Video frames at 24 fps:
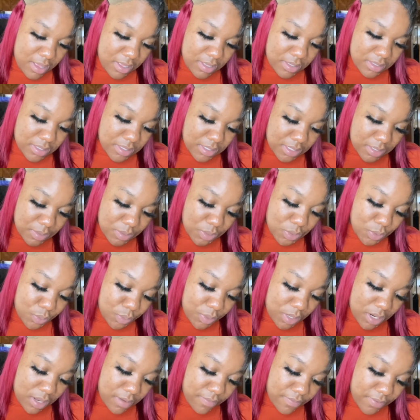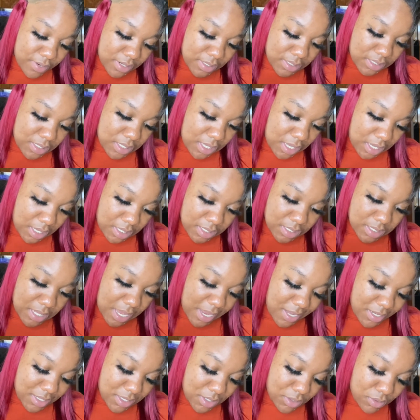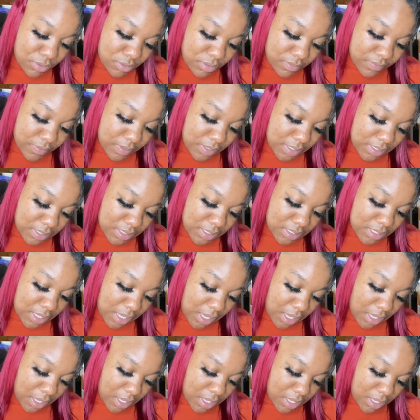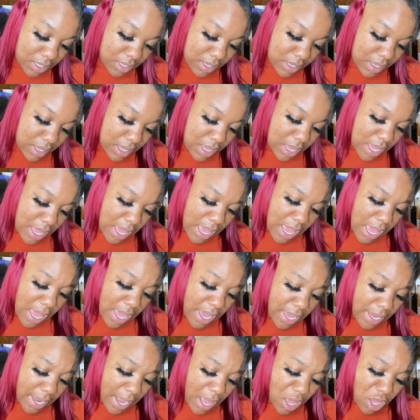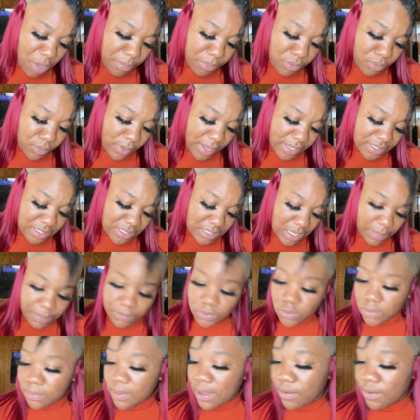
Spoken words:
So tune in for the tea. Stay tuned for the tea. And I hope you ain't skipping through my